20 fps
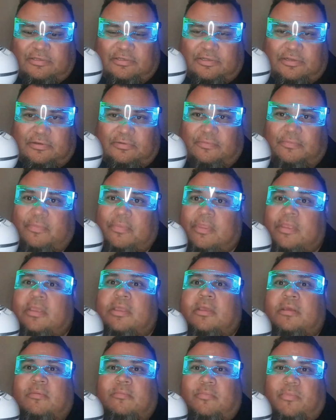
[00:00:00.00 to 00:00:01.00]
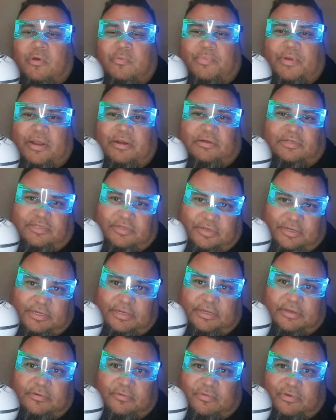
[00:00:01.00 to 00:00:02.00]
So more power to
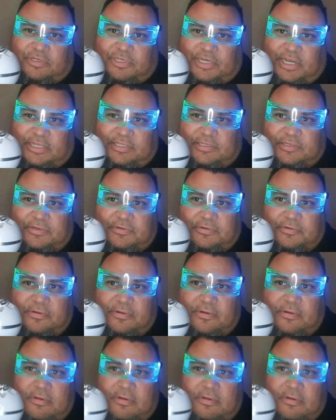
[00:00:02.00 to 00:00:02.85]
you. We'll chat soon.